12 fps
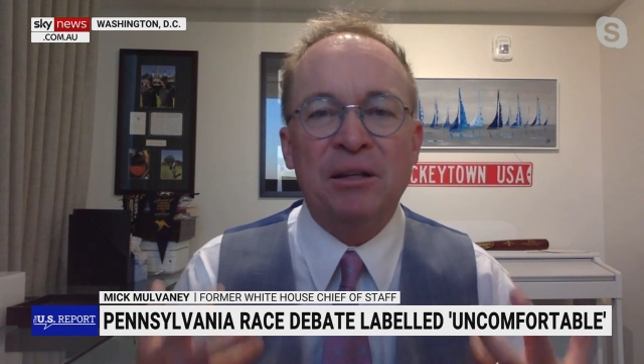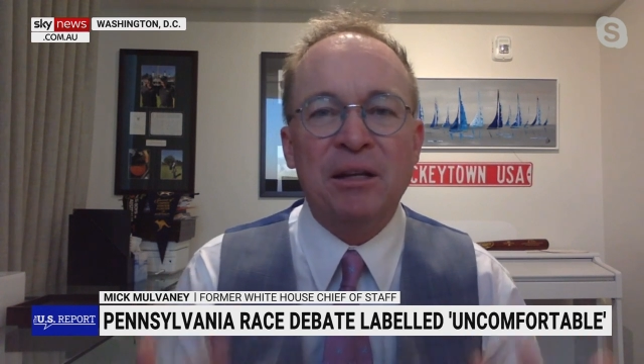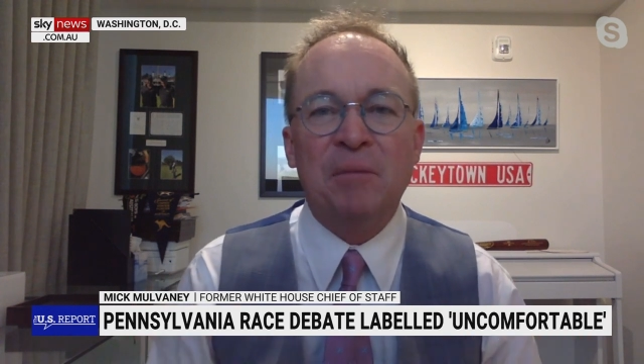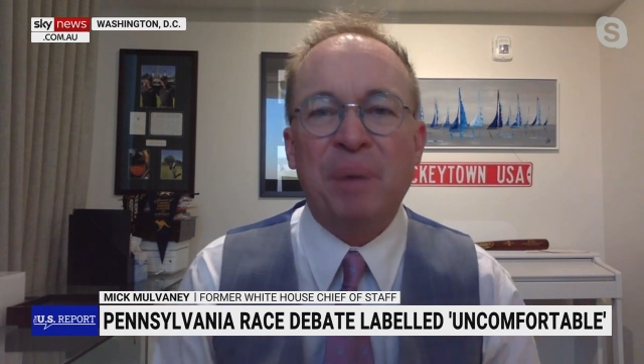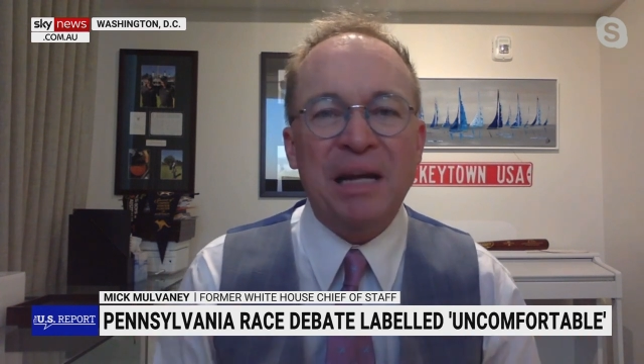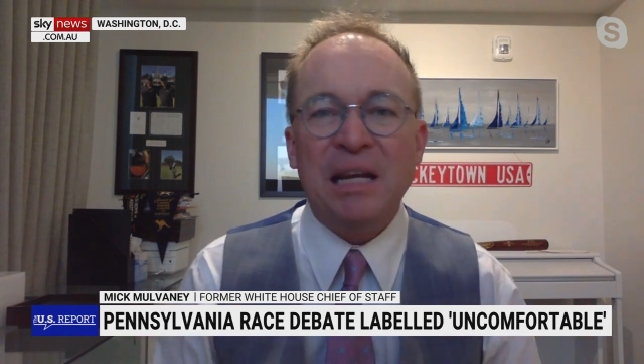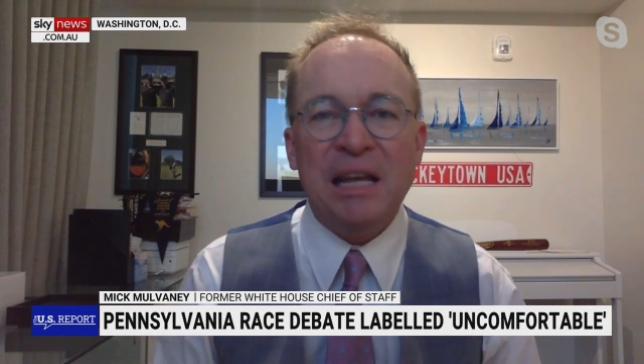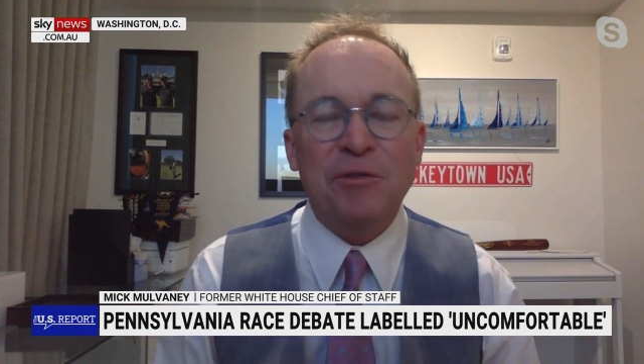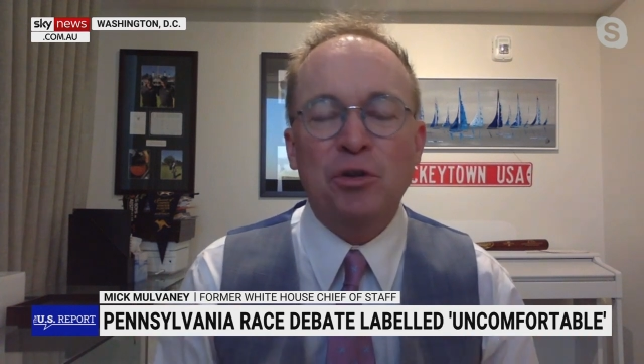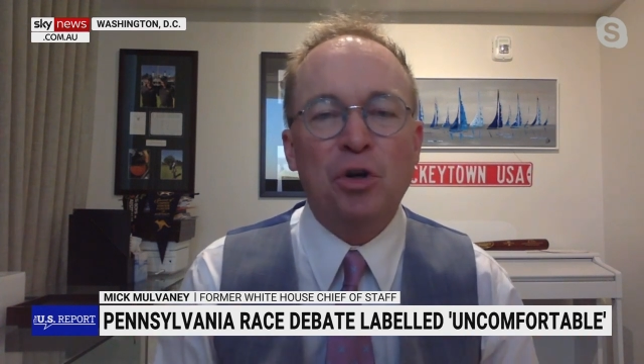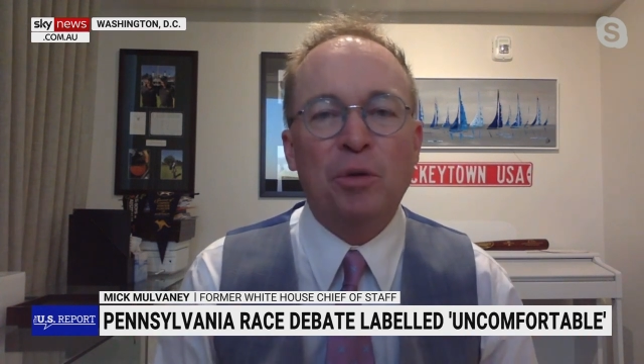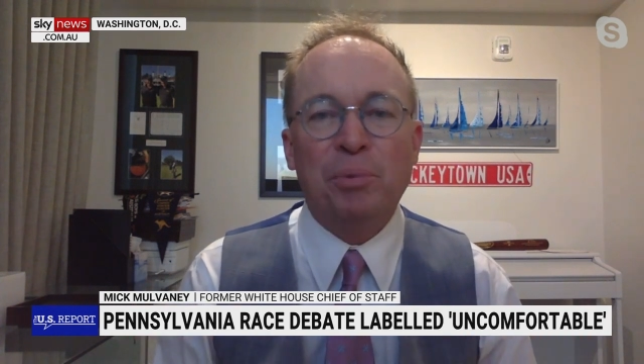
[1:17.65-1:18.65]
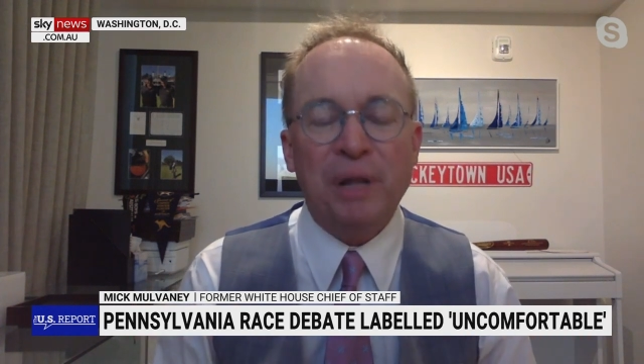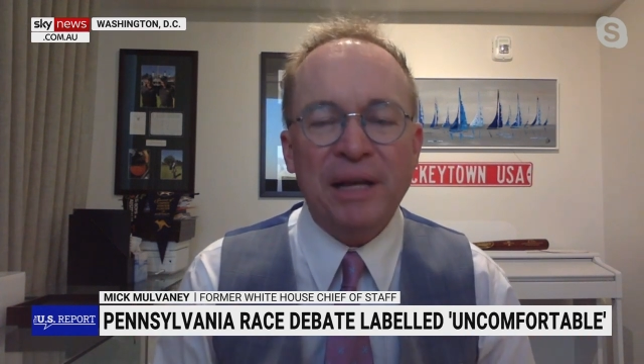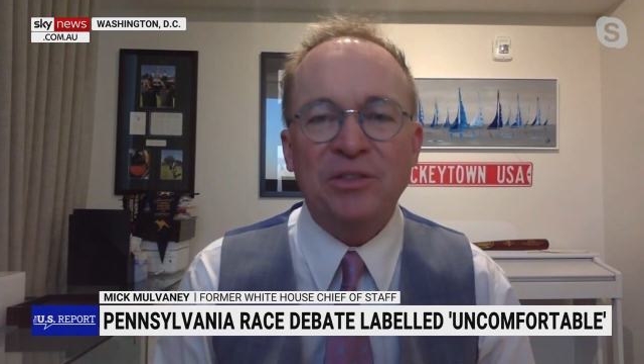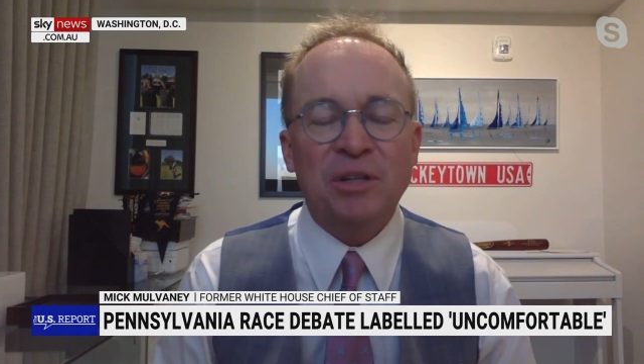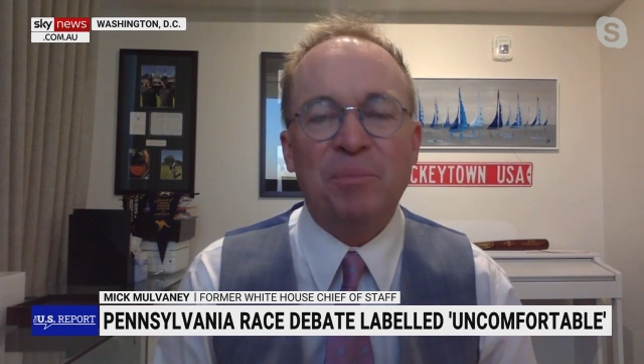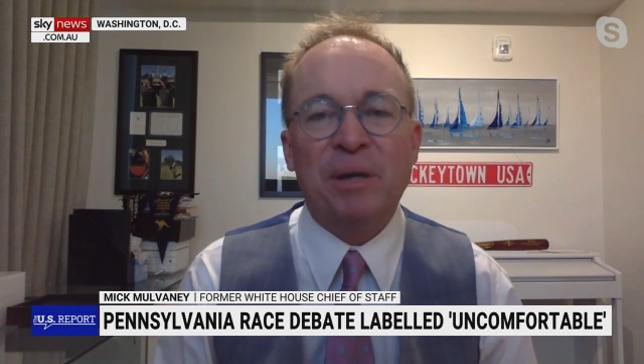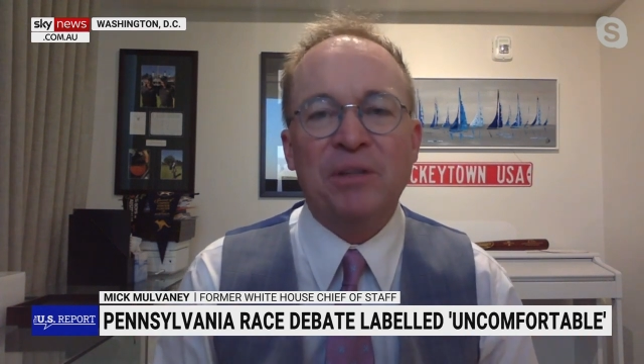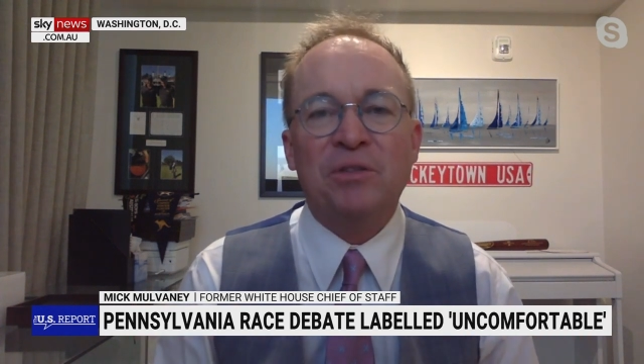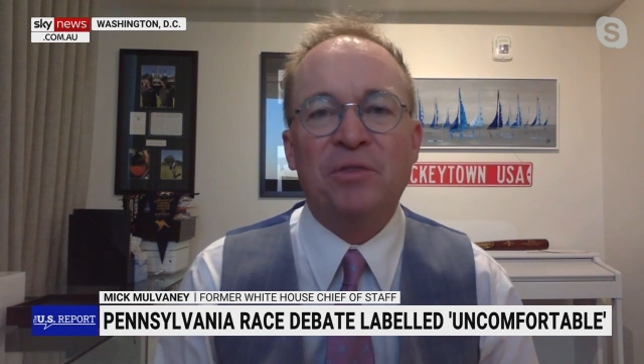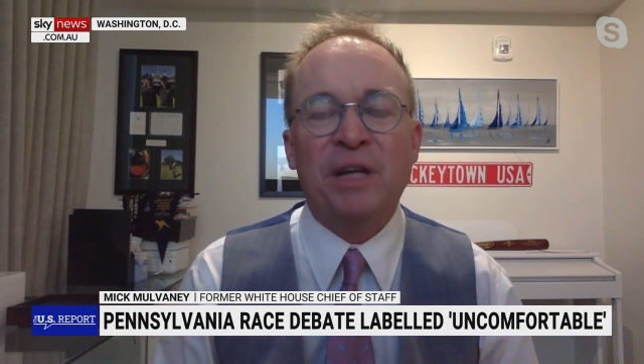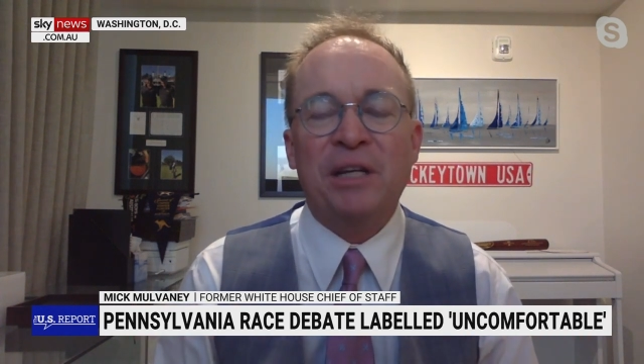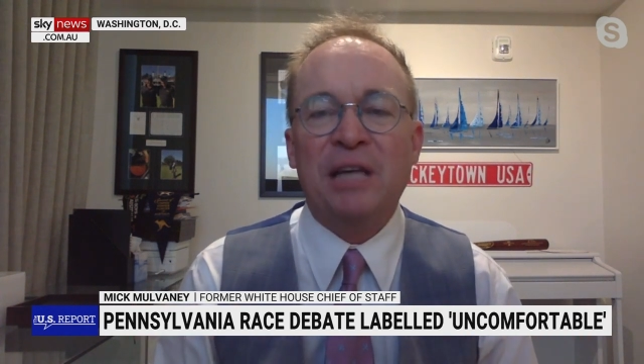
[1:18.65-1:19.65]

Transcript: the debate even took place in Pennsylvania.